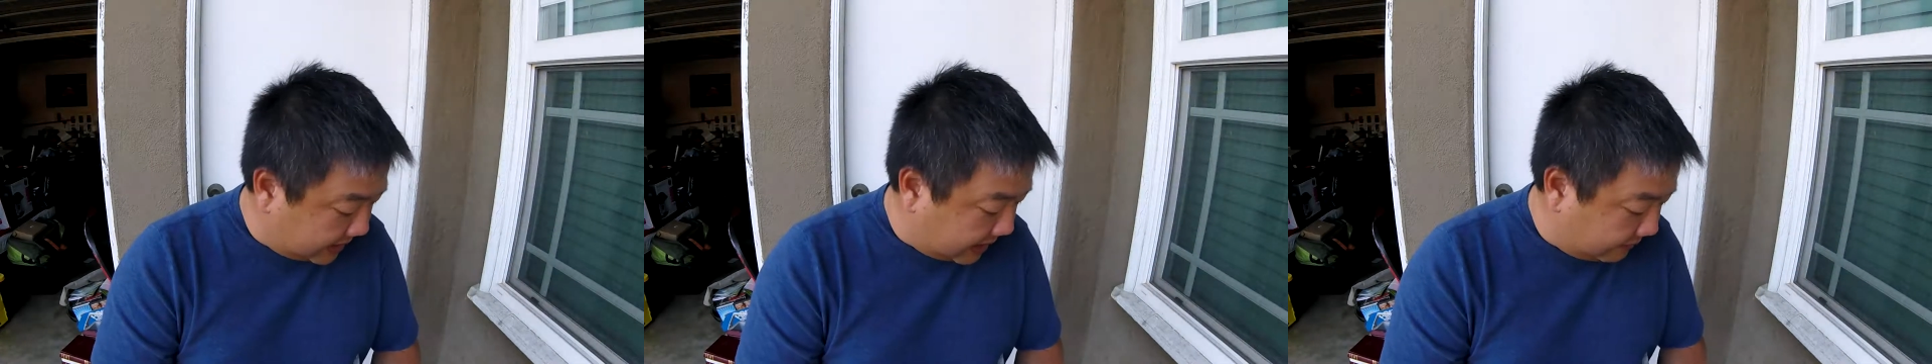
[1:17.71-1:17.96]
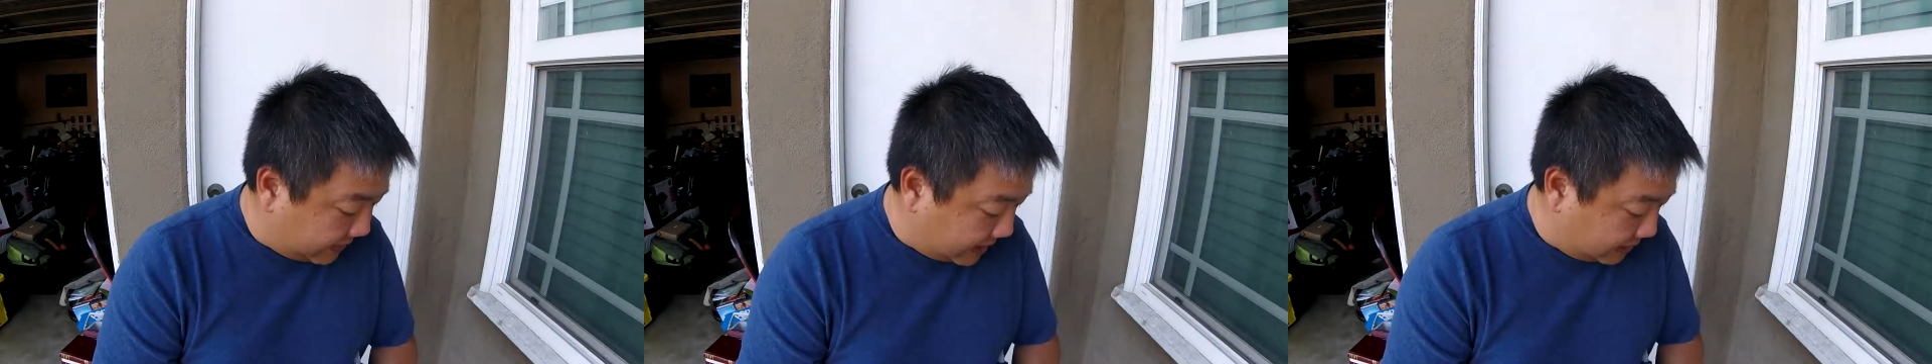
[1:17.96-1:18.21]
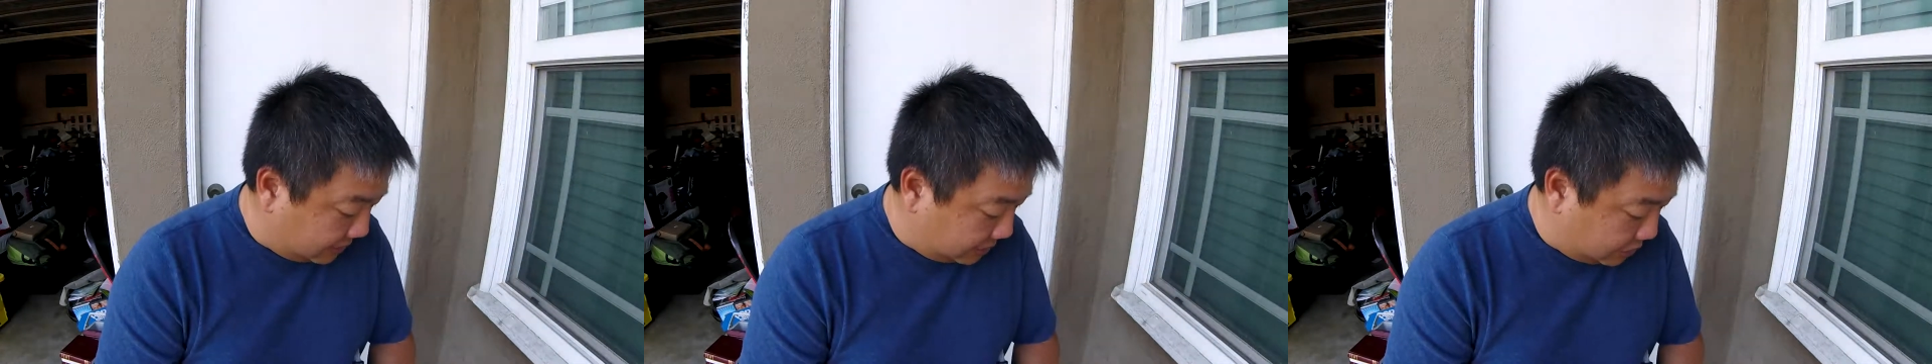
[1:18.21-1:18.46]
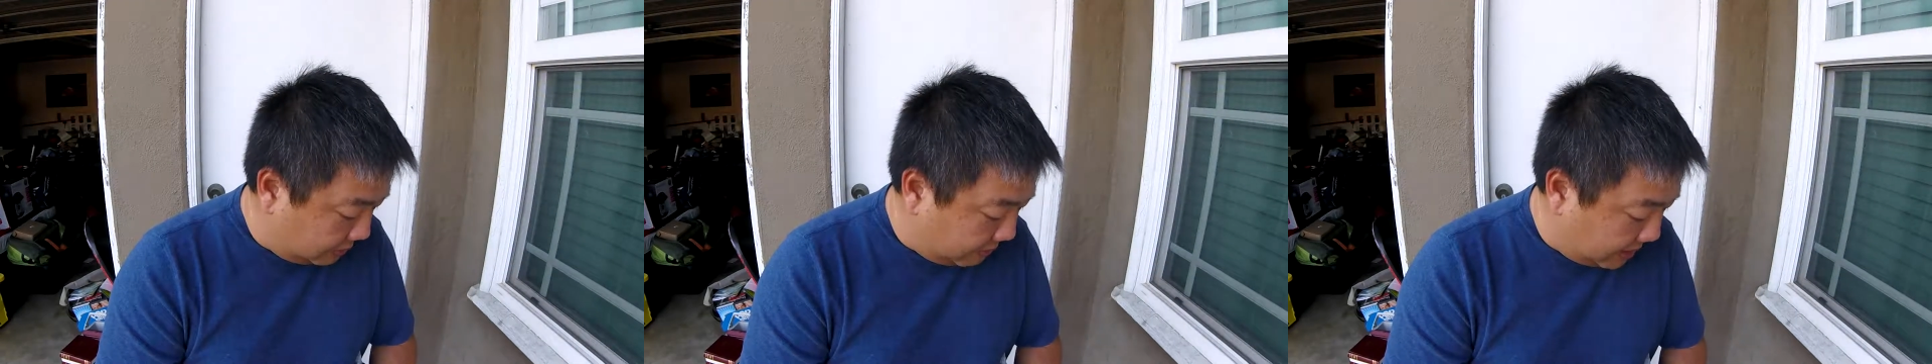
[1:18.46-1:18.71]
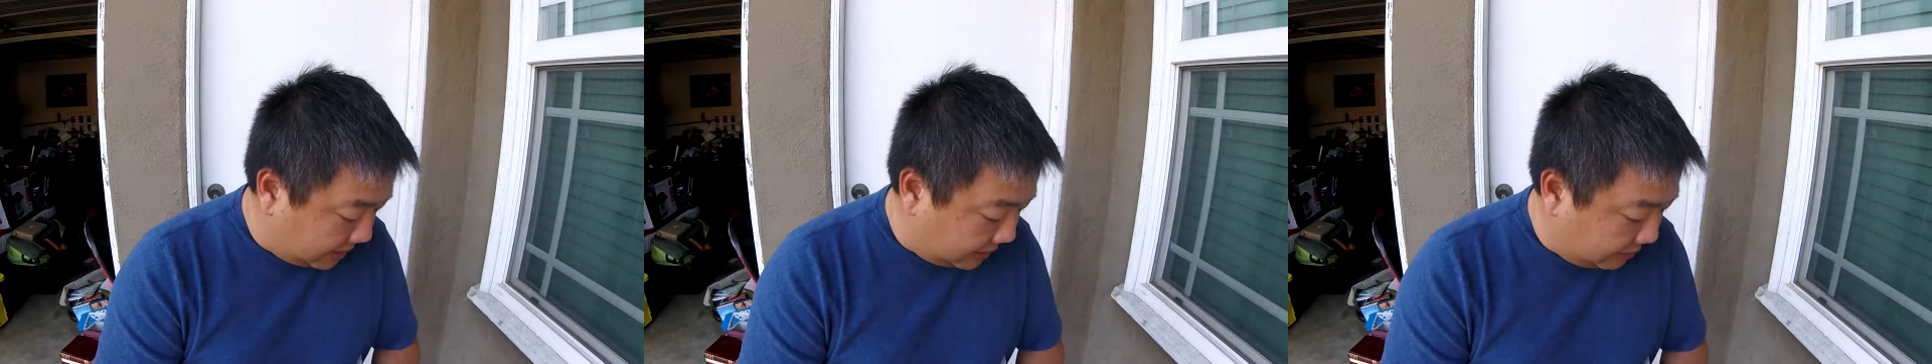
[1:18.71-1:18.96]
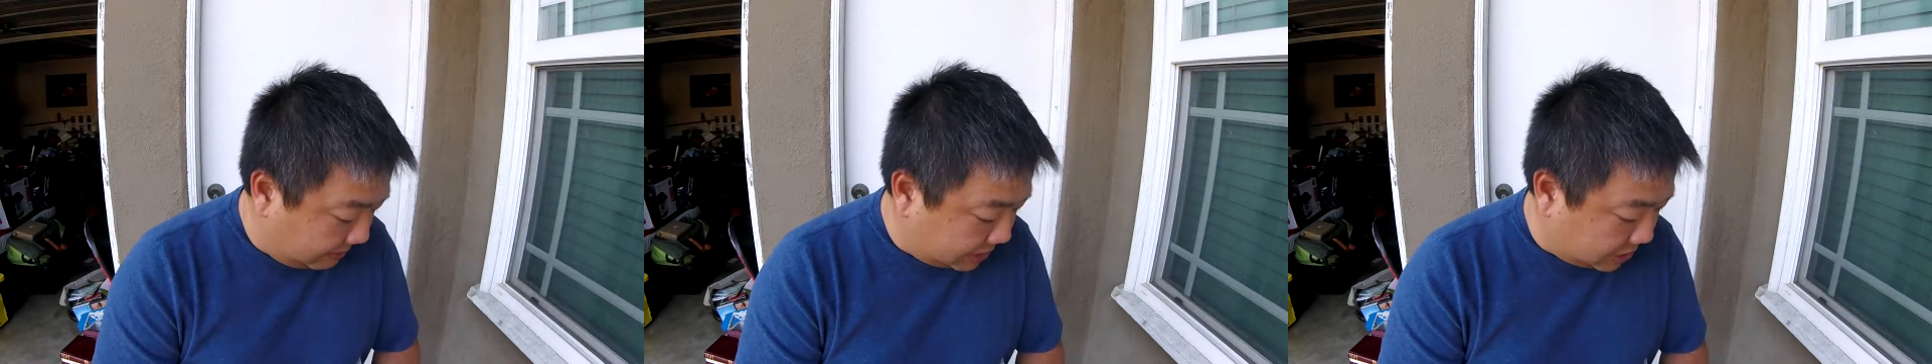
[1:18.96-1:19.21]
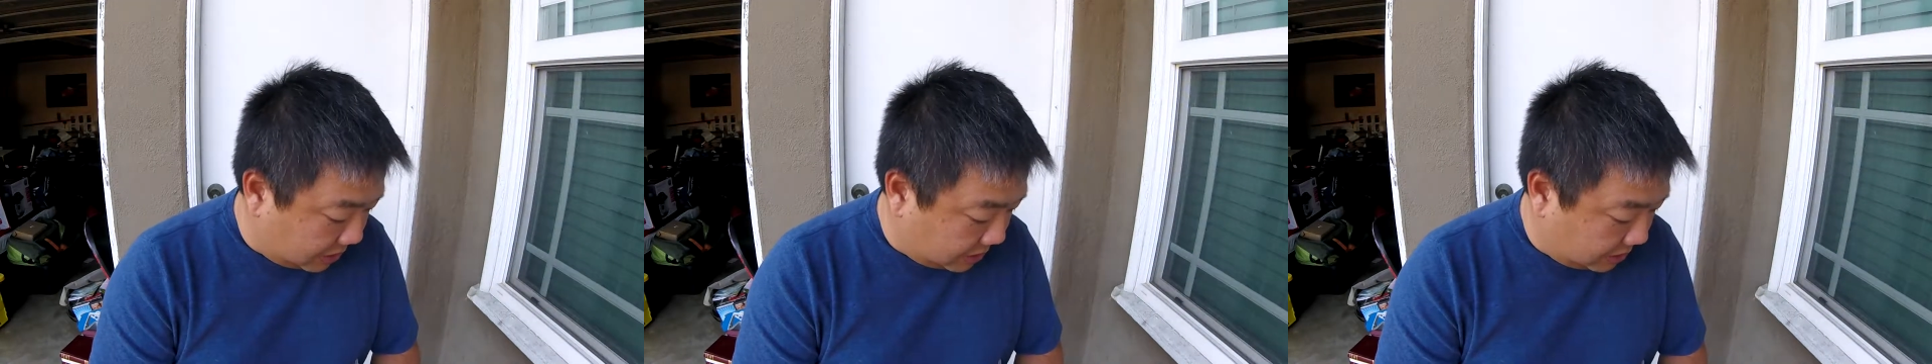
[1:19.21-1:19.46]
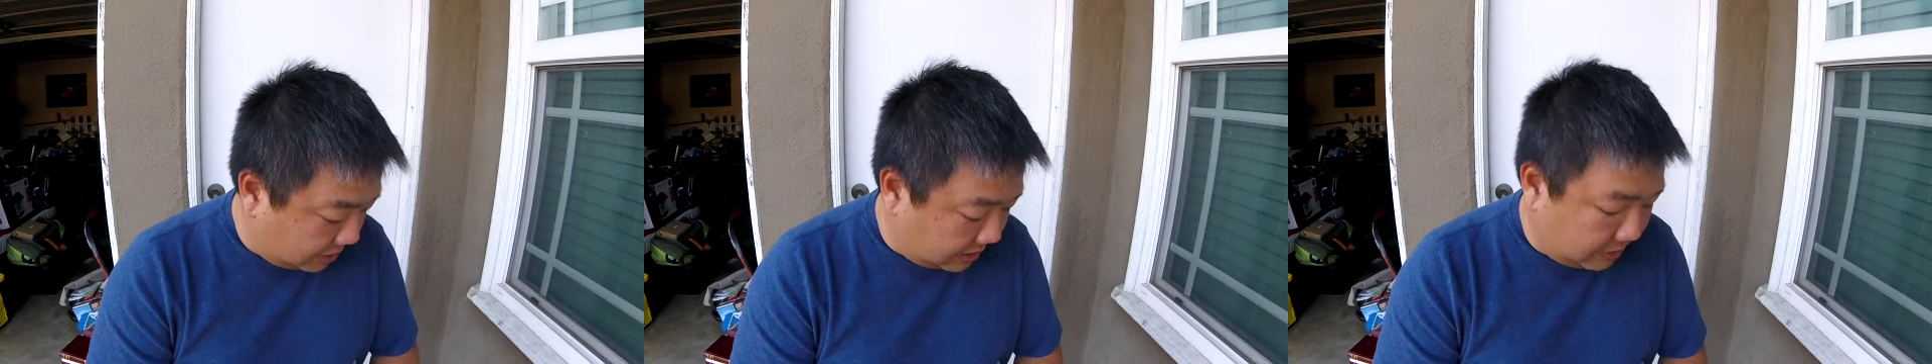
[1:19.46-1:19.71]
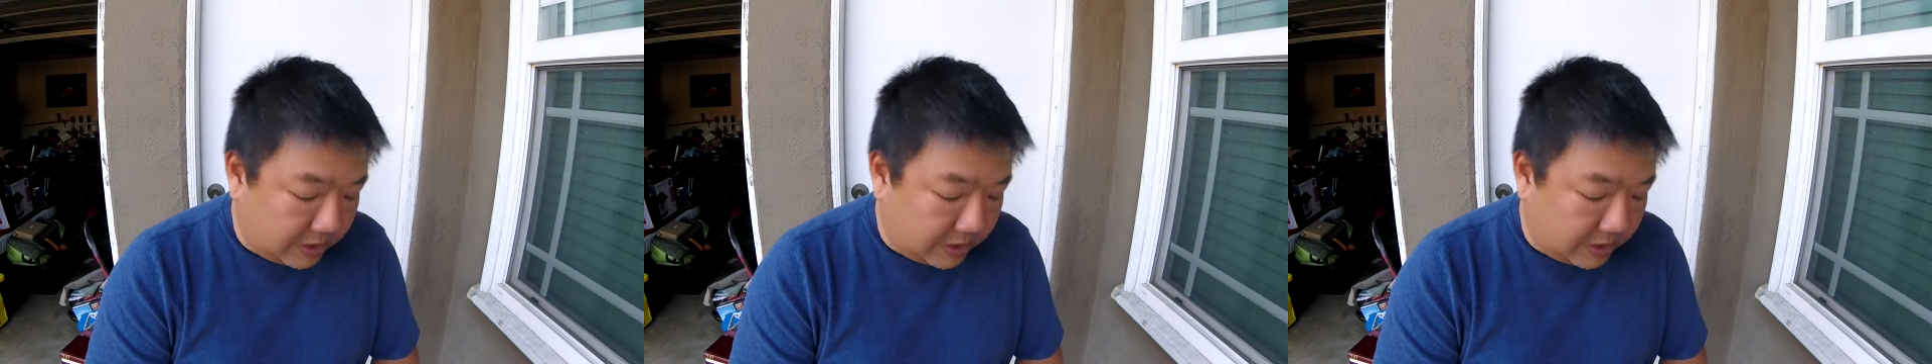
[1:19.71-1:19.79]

to have that June bug a little bit darker than